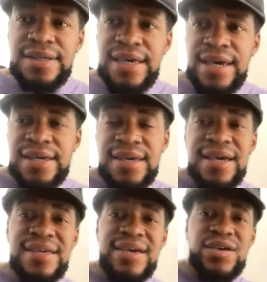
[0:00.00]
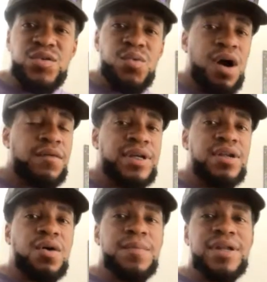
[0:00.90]
Yeah. You already
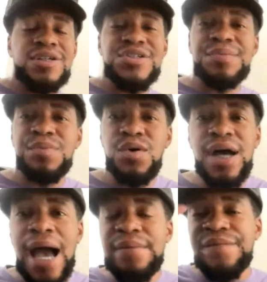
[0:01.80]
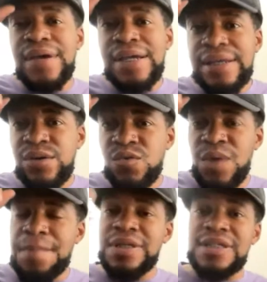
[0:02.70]
know, man. It's your boy, Hype Fan Eagle,
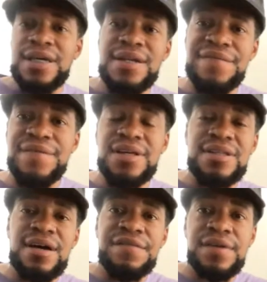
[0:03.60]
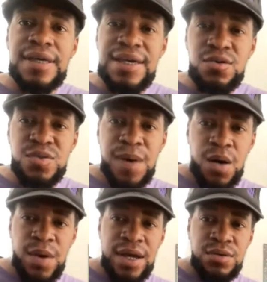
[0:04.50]
representing the Philadelphia Eagles by
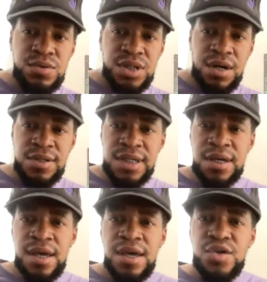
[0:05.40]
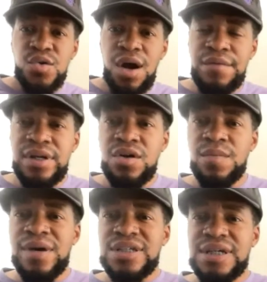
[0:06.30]
way of New Jersey. You already know,
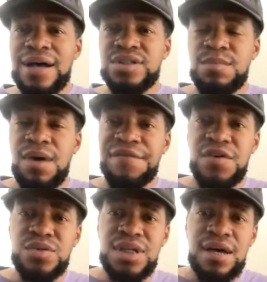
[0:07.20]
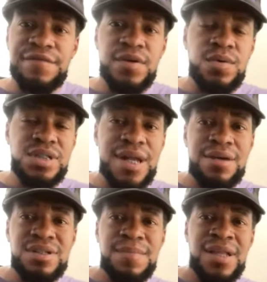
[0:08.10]
man. Shout out to my first time viewers. Shout
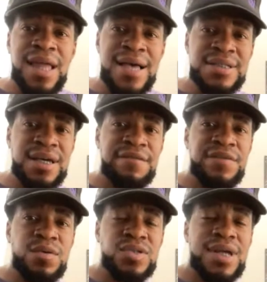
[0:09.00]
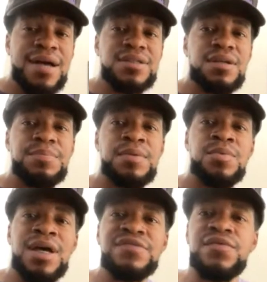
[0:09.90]
out to my last time viewers. Shout out to the
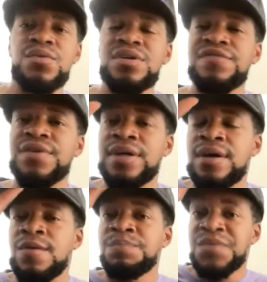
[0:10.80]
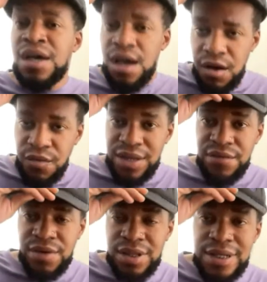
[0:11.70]
people that's viewing this video, whether
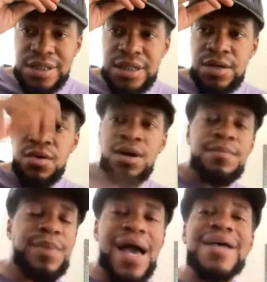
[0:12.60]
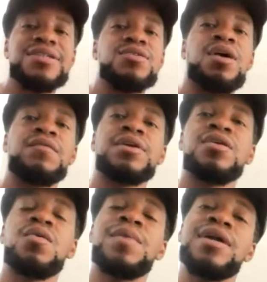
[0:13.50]
religiously or in passing. You already
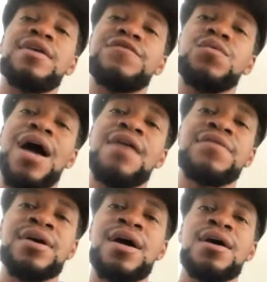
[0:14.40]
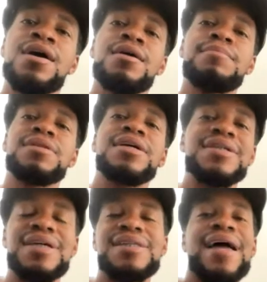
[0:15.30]
know, man. If you haven't yet,
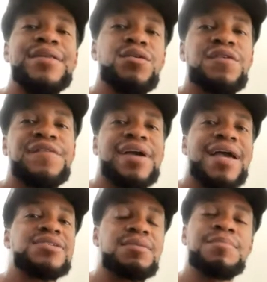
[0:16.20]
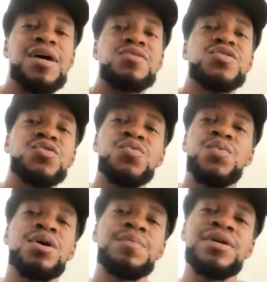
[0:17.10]
please hit that notification bell so you
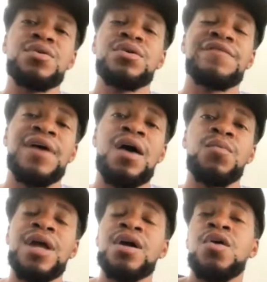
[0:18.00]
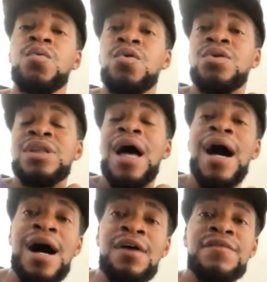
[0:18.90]
will be notified when I go on
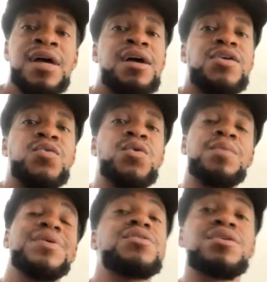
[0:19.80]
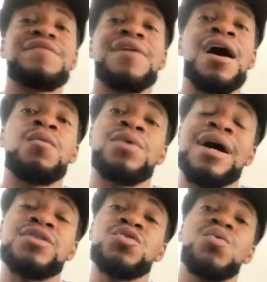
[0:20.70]
live. You will be notified when
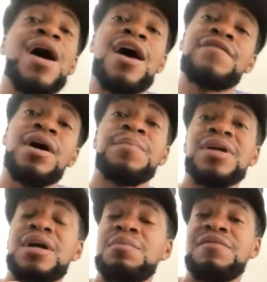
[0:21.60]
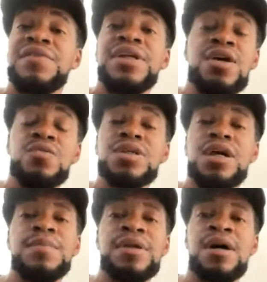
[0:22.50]
I do have up and coming videos
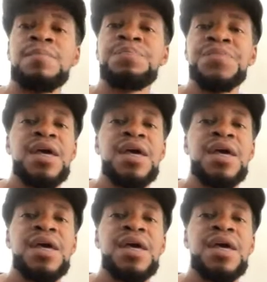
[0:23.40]
coming up.